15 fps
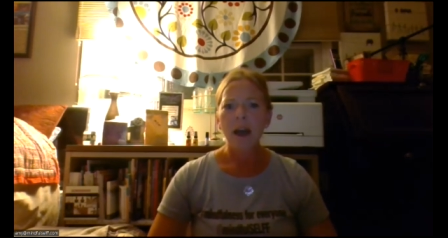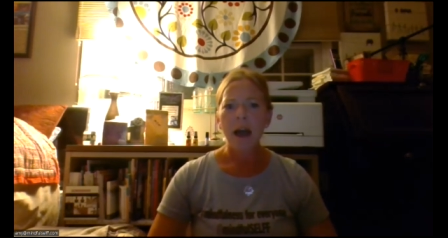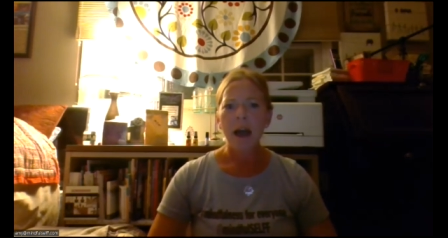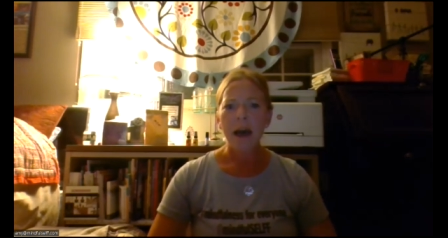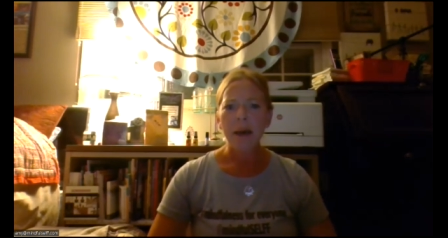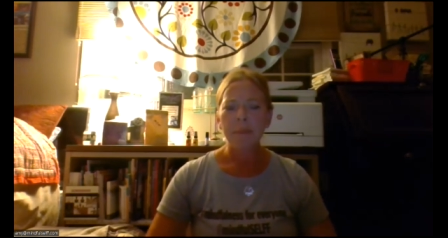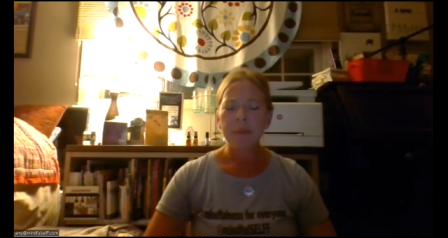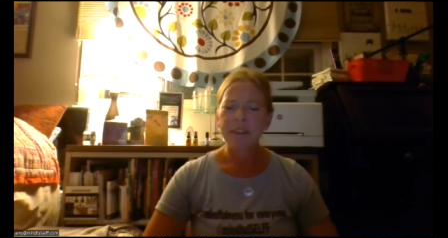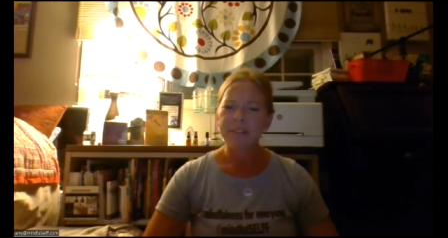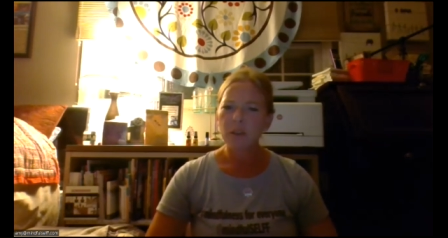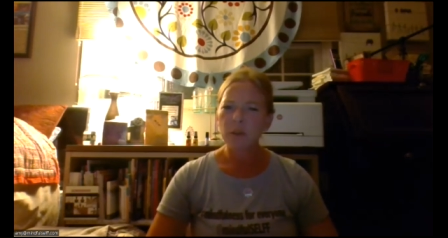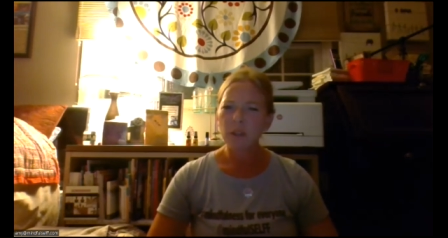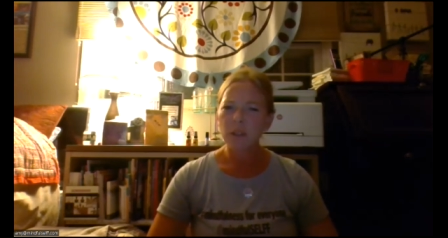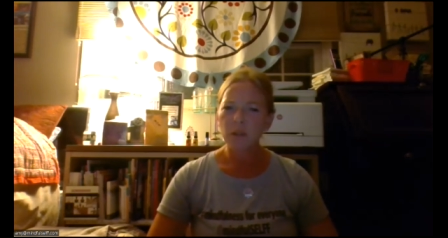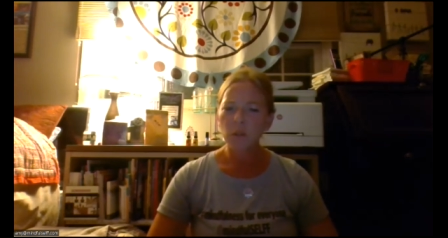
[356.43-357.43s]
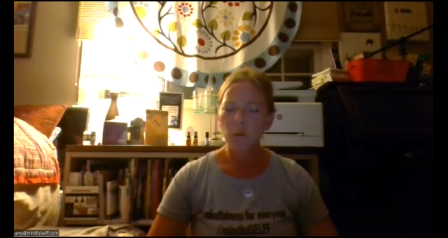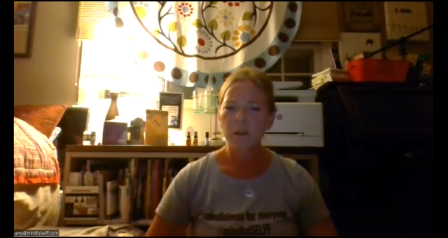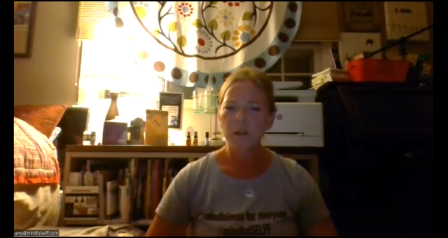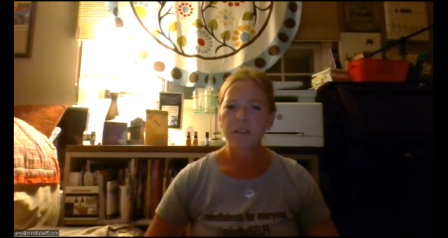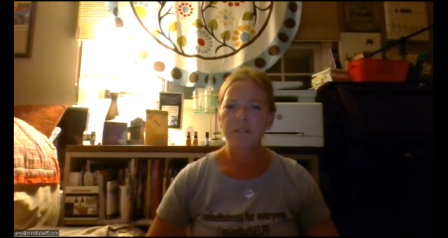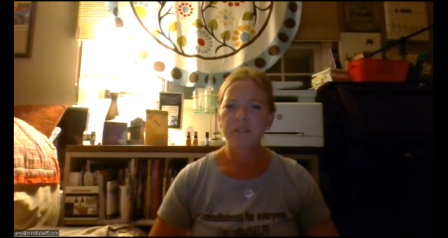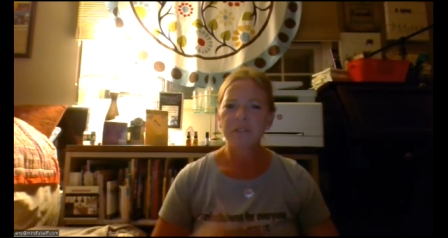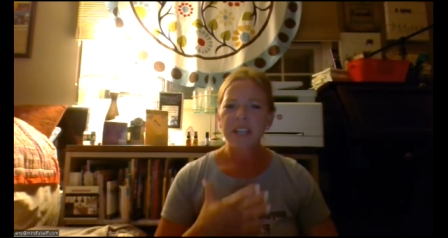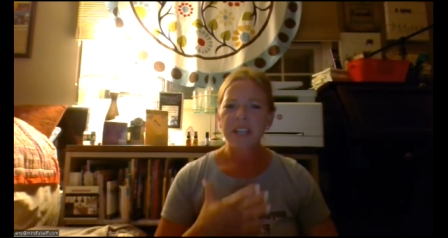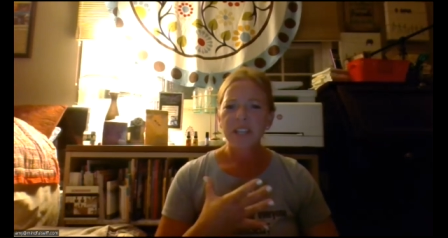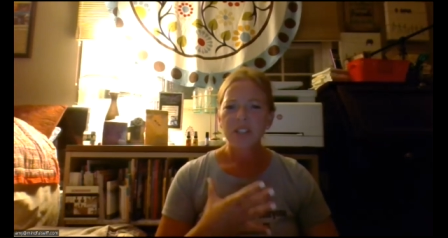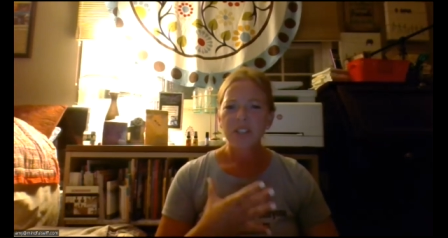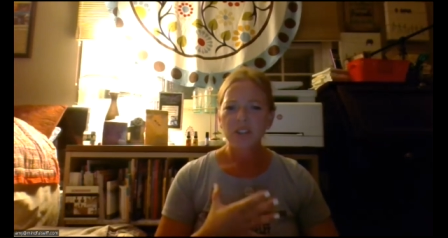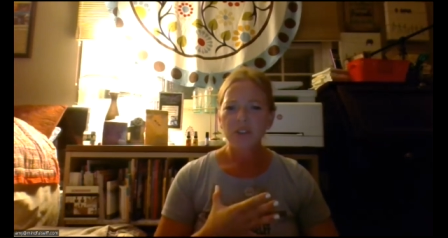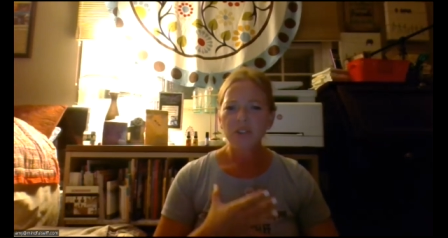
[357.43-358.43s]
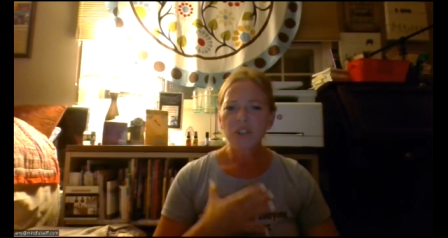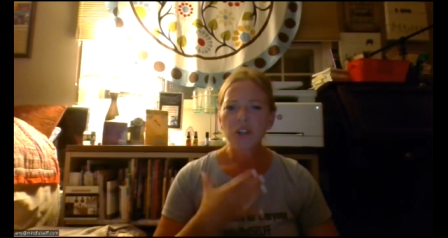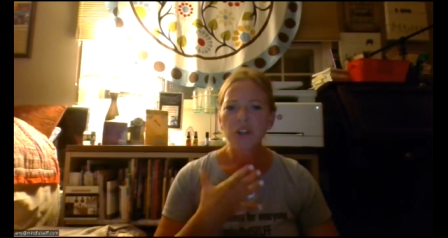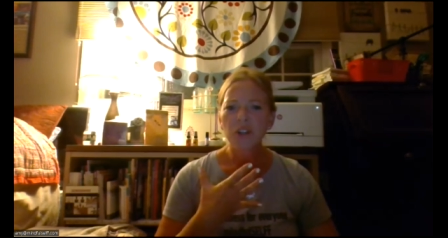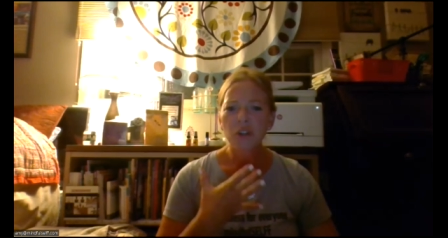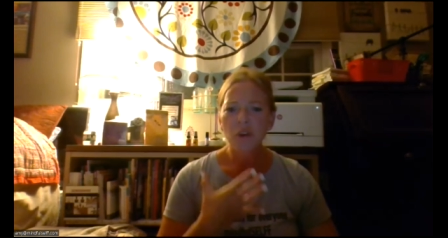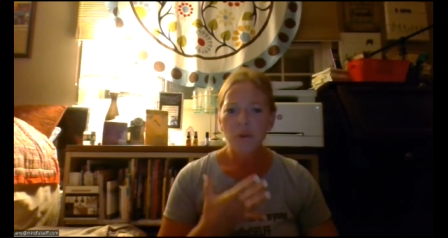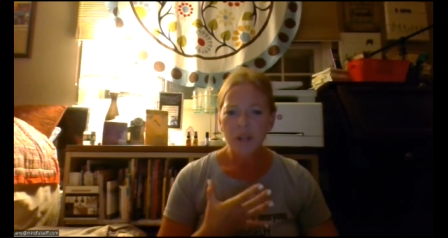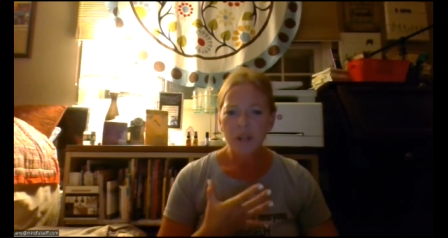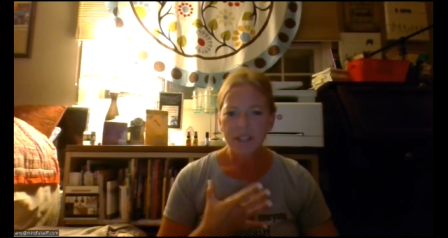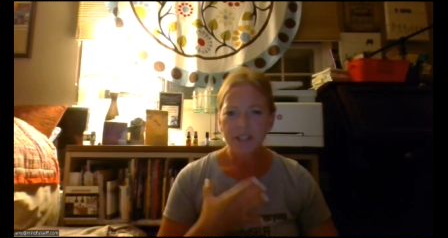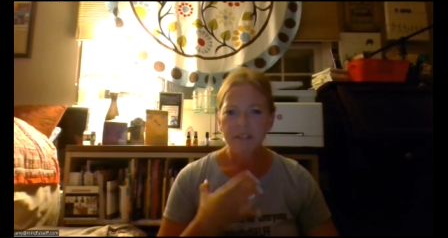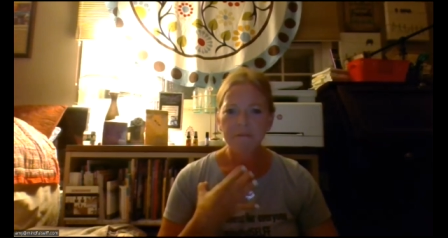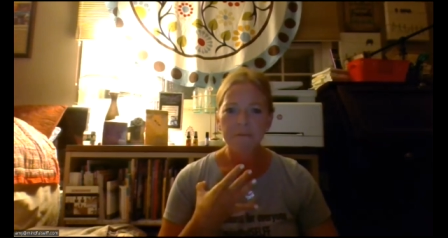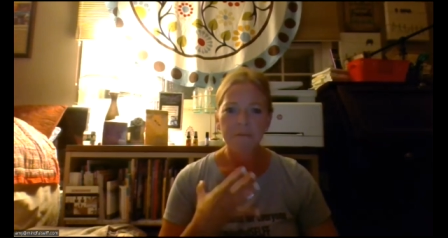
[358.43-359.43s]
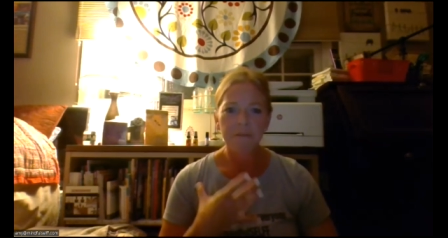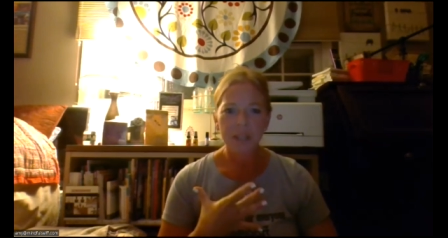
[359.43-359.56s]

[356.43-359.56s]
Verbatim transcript: um, if you can sort of start to notice and